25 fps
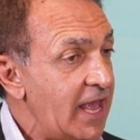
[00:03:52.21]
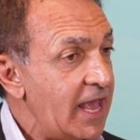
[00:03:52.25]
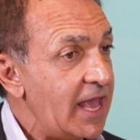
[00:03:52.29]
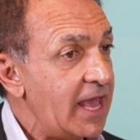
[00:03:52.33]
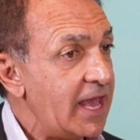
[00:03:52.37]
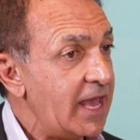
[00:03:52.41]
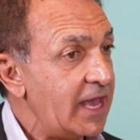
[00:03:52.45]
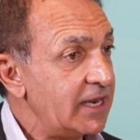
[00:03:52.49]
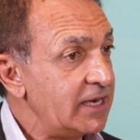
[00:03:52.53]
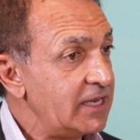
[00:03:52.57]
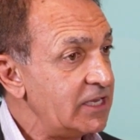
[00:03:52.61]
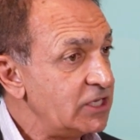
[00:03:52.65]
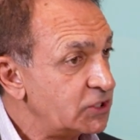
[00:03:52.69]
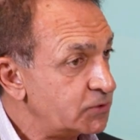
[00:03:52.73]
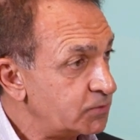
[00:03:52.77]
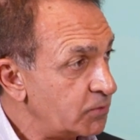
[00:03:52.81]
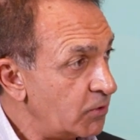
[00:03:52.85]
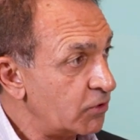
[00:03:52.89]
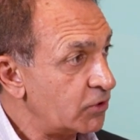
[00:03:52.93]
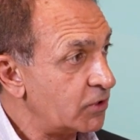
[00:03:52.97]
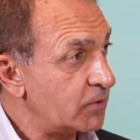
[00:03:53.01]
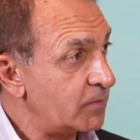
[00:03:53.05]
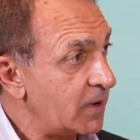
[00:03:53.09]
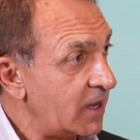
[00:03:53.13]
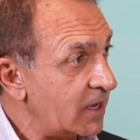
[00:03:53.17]
And he
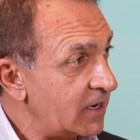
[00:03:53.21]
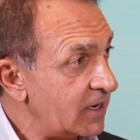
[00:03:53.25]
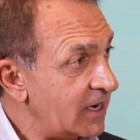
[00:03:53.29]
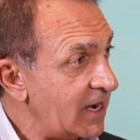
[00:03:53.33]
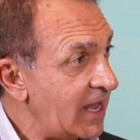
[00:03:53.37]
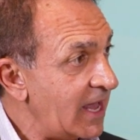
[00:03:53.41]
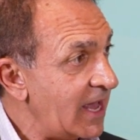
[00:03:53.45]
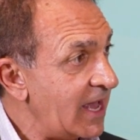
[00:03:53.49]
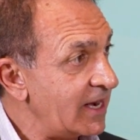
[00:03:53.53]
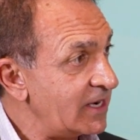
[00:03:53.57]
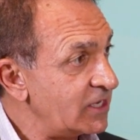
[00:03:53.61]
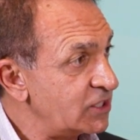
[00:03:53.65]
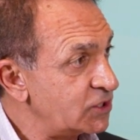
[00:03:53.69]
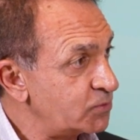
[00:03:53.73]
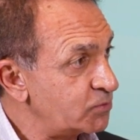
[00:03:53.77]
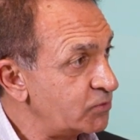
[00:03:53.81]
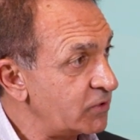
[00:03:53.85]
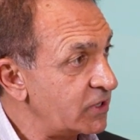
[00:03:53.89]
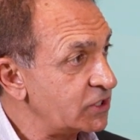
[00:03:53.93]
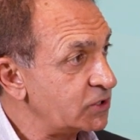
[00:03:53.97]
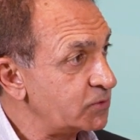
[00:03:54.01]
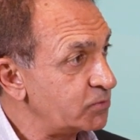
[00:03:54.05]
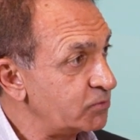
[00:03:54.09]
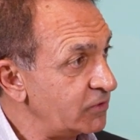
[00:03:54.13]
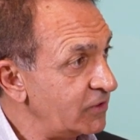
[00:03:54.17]
spoke about it at his
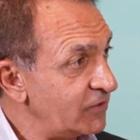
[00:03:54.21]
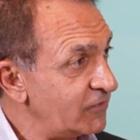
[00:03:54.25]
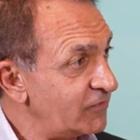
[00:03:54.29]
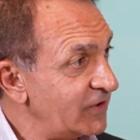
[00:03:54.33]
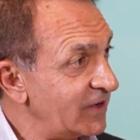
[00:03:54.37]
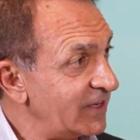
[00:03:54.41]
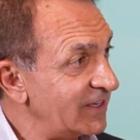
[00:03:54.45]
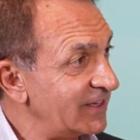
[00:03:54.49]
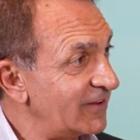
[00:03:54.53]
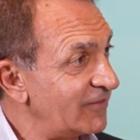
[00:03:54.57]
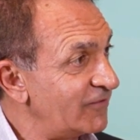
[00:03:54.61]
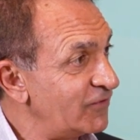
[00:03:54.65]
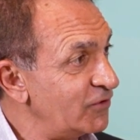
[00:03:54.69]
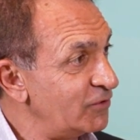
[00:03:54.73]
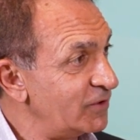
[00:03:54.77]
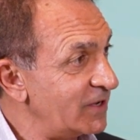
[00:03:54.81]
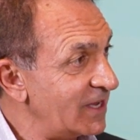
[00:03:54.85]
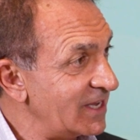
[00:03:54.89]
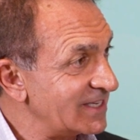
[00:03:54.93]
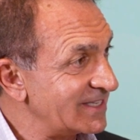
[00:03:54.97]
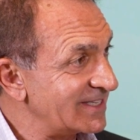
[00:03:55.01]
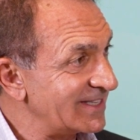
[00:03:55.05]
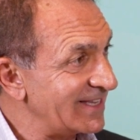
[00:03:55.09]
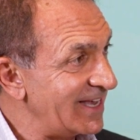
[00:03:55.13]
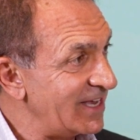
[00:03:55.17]
press briefing a few
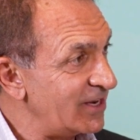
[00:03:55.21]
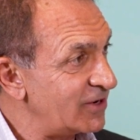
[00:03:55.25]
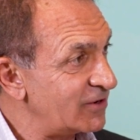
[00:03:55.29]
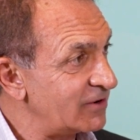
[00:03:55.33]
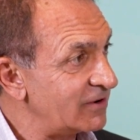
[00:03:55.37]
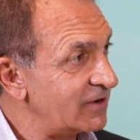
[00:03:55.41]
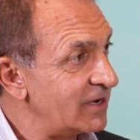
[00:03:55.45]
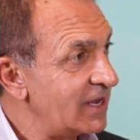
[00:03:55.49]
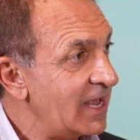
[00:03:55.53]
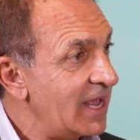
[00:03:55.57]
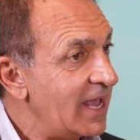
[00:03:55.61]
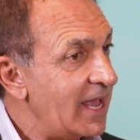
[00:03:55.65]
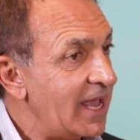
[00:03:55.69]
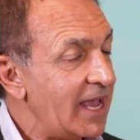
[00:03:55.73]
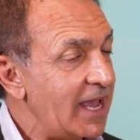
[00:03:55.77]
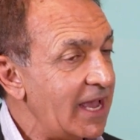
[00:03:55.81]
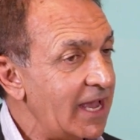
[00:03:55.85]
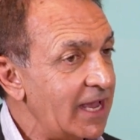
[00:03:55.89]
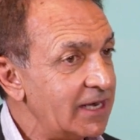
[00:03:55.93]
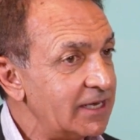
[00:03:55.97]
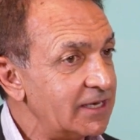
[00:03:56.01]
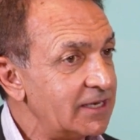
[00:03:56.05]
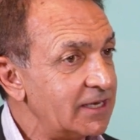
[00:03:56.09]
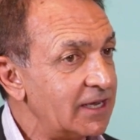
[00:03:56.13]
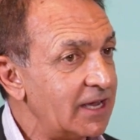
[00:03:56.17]
days later. Wow.
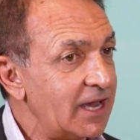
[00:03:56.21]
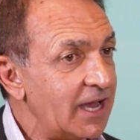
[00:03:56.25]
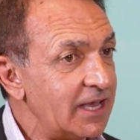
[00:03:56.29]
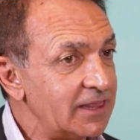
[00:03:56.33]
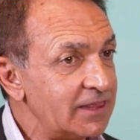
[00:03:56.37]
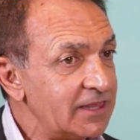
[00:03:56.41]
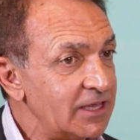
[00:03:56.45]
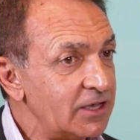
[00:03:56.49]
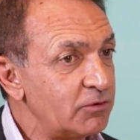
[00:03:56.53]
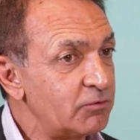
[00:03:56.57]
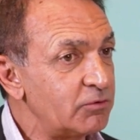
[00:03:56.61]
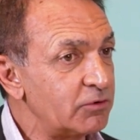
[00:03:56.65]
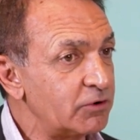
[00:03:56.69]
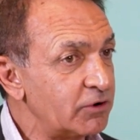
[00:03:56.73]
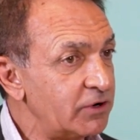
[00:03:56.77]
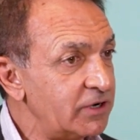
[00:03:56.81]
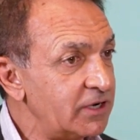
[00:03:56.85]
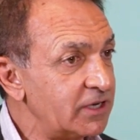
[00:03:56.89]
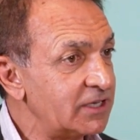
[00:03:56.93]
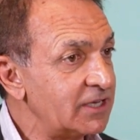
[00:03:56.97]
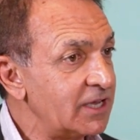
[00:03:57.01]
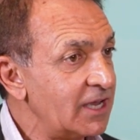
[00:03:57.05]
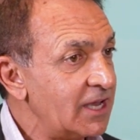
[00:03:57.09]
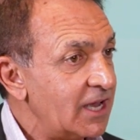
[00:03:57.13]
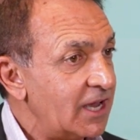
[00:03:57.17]
And uh, I think we're going
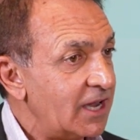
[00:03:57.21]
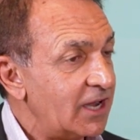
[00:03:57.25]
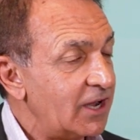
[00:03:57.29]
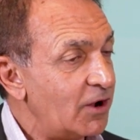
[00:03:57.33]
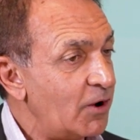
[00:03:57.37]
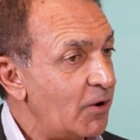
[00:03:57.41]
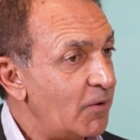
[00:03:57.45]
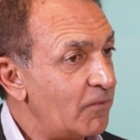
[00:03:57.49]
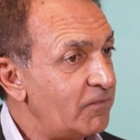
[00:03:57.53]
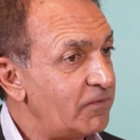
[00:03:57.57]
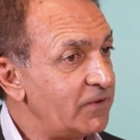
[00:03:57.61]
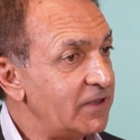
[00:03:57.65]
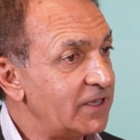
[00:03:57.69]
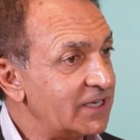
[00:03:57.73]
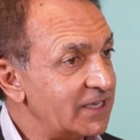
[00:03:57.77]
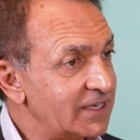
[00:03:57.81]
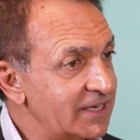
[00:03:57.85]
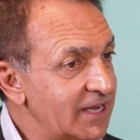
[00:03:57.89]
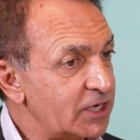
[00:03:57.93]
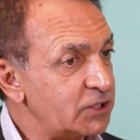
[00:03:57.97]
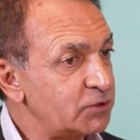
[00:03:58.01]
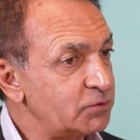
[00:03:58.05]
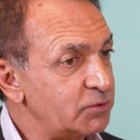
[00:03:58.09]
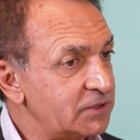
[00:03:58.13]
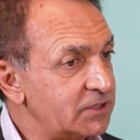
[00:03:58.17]
to uh, hopefully
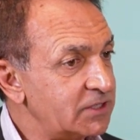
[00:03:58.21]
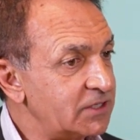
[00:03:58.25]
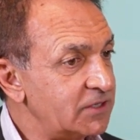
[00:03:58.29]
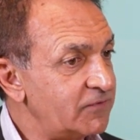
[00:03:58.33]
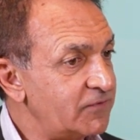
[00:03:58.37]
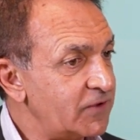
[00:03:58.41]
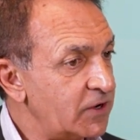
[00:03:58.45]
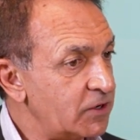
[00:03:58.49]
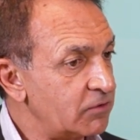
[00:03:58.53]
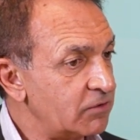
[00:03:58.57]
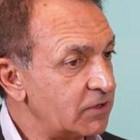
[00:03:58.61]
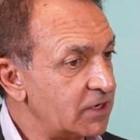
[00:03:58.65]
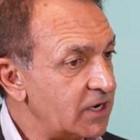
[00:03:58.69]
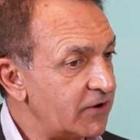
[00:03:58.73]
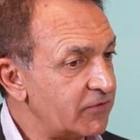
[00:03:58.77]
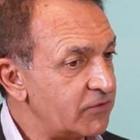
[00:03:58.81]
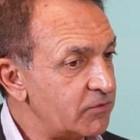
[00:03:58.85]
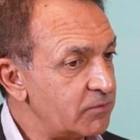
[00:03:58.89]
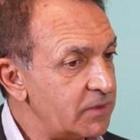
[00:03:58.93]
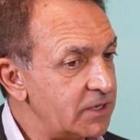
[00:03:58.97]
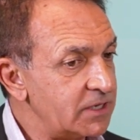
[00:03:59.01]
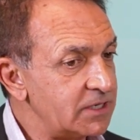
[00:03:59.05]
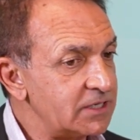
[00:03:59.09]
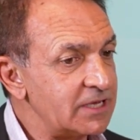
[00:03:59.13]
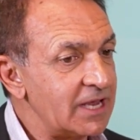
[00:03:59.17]
connect with the federal
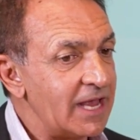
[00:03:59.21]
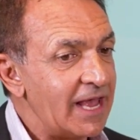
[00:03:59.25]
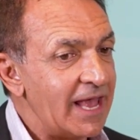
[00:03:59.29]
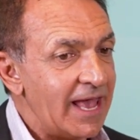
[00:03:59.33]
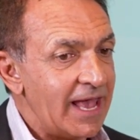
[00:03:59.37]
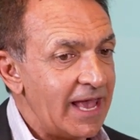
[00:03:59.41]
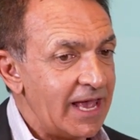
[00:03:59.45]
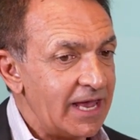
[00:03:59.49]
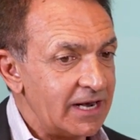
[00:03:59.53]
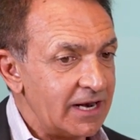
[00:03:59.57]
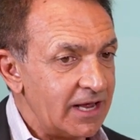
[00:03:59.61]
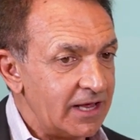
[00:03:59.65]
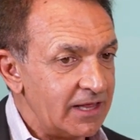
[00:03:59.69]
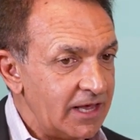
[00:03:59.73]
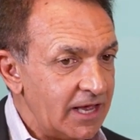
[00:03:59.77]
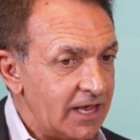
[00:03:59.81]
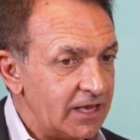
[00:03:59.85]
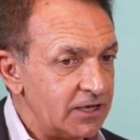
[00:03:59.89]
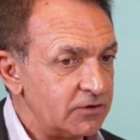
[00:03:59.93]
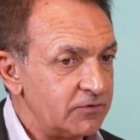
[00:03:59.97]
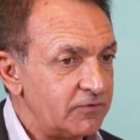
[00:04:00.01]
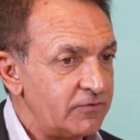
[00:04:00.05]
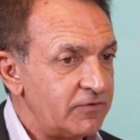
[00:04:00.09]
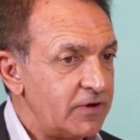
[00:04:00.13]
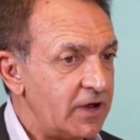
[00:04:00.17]
government. And, uh, and,
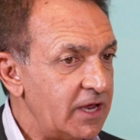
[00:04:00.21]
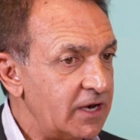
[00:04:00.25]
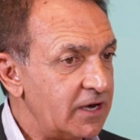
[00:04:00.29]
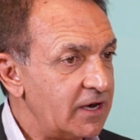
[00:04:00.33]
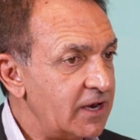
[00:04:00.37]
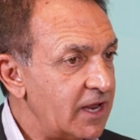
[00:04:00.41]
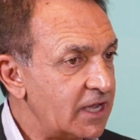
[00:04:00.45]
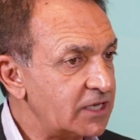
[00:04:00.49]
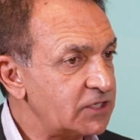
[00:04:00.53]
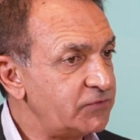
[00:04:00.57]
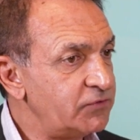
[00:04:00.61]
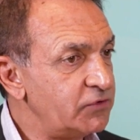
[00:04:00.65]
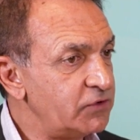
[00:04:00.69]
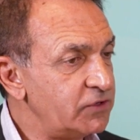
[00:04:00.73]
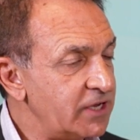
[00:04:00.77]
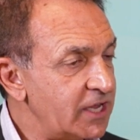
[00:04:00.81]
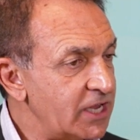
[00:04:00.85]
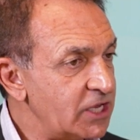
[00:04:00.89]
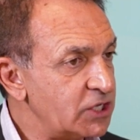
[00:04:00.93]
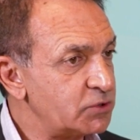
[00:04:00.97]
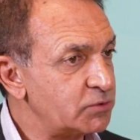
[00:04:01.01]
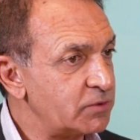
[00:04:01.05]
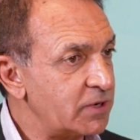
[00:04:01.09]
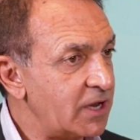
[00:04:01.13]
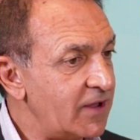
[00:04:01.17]
and in the next few
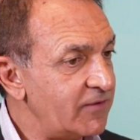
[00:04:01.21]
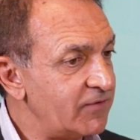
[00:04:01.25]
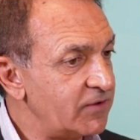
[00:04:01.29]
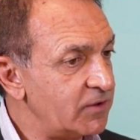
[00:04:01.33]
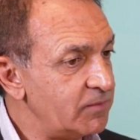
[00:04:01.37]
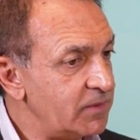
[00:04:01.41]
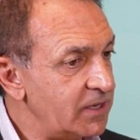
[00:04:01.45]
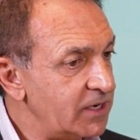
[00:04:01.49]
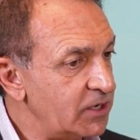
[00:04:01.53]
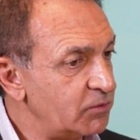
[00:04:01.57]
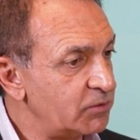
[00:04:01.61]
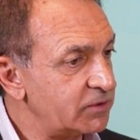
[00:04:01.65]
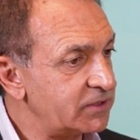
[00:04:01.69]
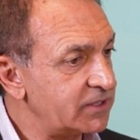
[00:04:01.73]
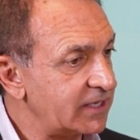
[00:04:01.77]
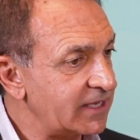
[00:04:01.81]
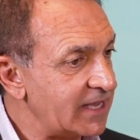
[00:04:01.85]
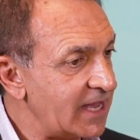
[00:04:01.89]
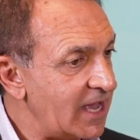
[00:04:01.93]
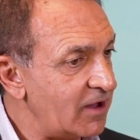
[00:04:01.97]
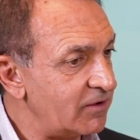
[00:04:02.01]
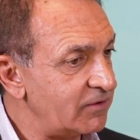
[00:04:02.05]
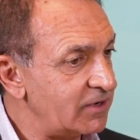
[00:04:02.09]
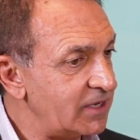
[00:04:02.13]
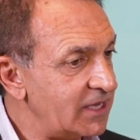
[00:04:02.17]
days, we're having a meeting with the
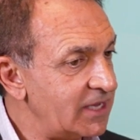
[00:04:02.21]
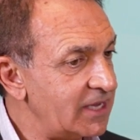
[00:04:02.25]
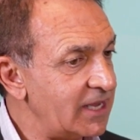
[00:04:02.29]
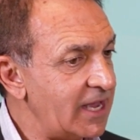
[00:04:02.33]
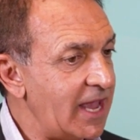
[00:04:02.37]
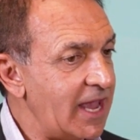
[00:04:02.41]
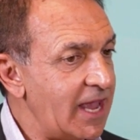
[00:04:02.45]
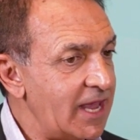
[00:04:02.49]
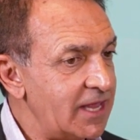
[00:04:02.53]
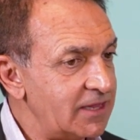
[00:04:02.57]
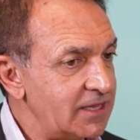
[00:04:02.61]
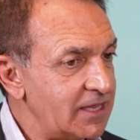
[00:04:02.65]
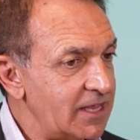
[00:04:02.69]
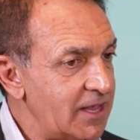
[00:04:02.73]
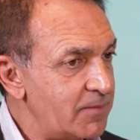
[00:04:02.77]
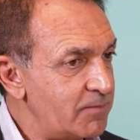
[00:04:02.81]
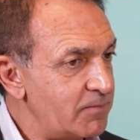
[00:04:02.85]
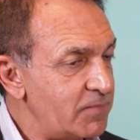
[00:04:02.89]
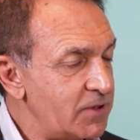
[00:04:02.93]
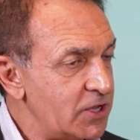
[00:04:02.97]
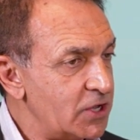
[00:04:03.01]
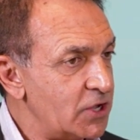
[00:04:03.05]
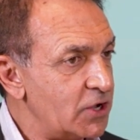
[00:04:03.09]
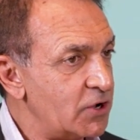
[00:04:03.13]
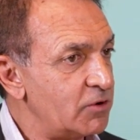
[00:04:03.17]
county and the
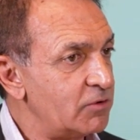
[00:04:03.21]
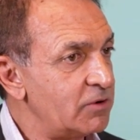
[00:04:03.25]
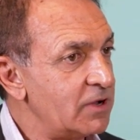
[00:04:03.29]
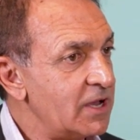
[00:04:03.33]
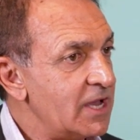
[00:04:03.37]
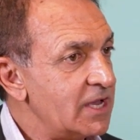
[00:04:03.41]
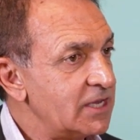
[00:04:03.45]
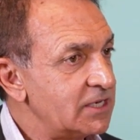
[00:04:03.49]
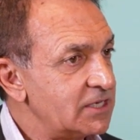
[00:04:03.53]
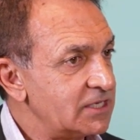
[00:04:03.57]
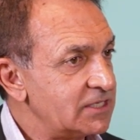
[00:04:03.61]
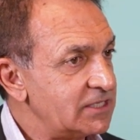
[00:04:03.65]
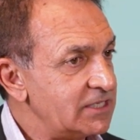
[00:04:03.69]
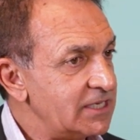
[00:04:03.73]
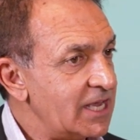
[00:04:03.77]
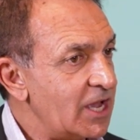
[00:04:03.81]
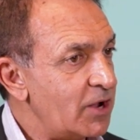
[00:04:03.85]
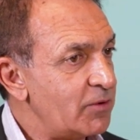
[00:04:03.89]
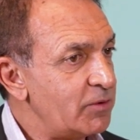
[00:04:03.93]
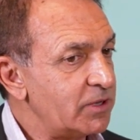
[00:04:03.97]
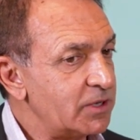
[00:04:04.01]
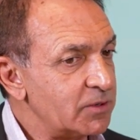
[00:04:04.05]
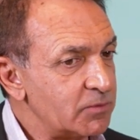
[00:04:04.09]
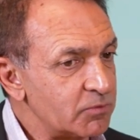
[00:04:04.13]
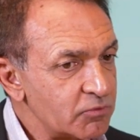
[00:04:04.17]
MPO to see how
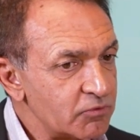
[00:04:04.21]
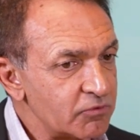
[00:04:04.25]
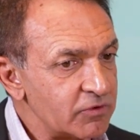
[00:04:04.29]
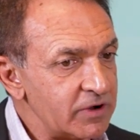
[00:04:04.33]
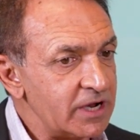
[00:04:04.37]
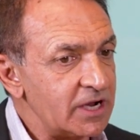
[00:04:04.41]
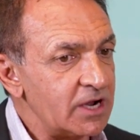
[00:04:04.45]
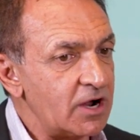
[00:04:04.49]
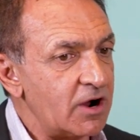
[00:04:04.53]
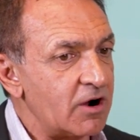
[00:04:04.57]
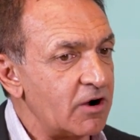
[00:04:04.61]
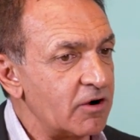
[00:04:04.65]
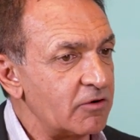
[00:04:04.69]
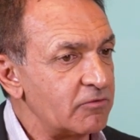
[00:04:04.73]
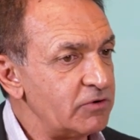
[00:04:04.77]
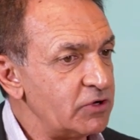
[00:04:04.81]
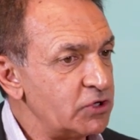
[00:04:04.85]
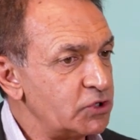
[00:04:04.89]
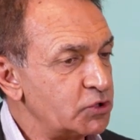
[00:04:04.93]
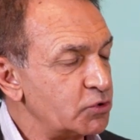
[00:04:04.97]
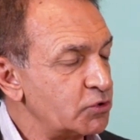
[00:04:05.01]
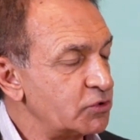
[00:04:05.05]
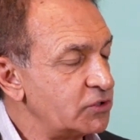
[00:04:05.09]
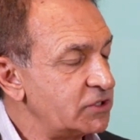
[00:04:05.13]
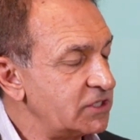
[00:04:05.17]
we can bring our
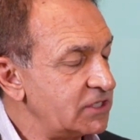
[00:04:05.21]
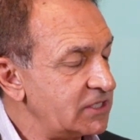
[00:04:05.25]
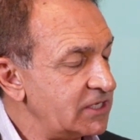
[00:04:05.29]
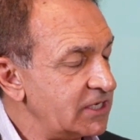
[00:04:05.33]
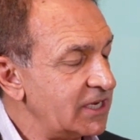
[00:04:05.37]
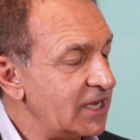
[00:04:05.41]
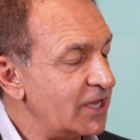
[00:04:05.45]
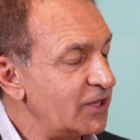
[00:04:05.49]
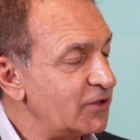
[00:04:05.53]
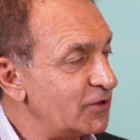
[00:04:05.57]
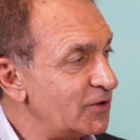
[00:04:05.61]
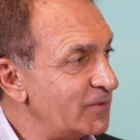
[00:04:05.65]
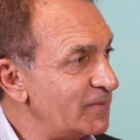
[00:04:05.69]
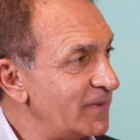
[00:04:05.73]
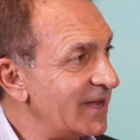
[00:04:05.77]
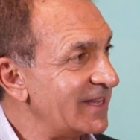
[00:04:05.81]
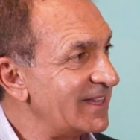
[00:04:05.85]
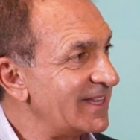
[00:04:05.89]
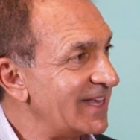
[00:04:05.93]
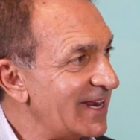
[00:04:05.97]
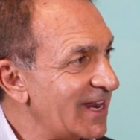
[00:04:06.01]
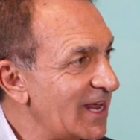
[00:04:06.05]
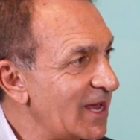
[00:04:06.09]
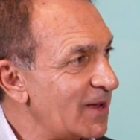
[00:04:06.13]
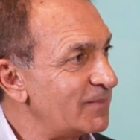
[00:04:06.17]
resources together to make
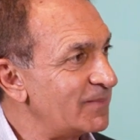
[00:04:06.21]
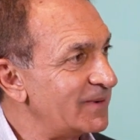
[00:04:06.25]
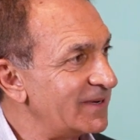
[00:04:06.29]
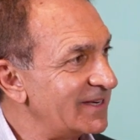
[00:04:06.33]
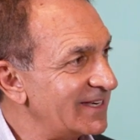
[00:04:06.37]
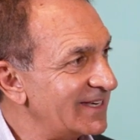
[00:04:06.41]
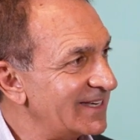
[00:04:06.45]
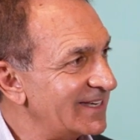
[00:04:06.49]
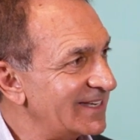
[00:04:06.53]
that happen.